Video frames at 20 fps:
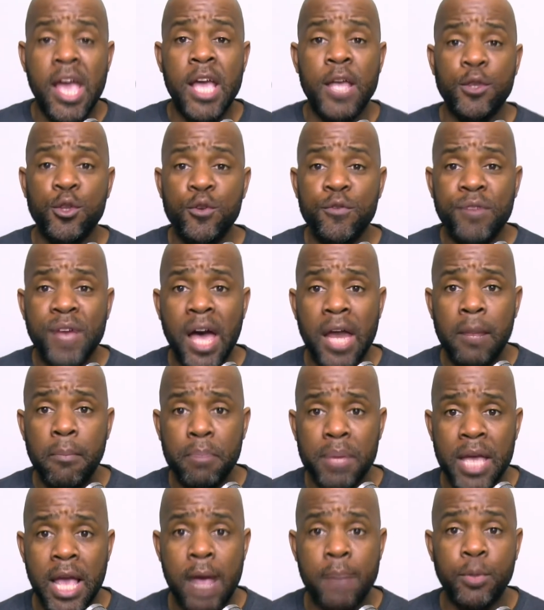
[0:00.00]
And you've got to
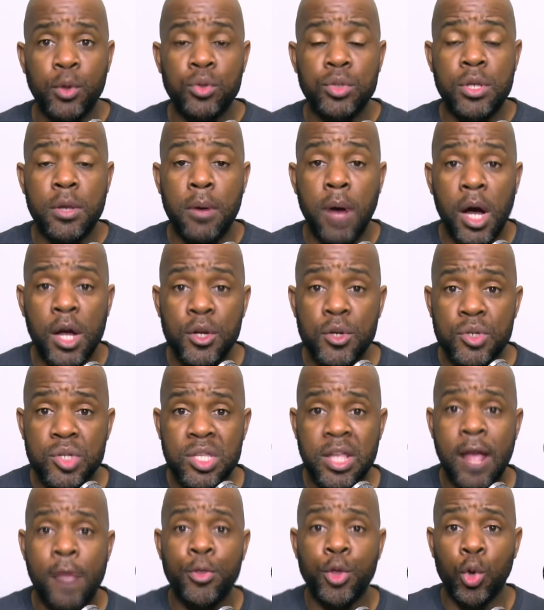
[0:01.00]
be able to
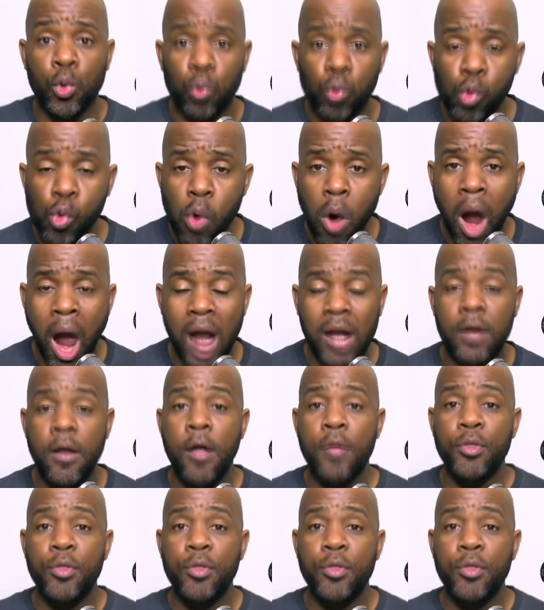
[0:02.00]
understand the ruach,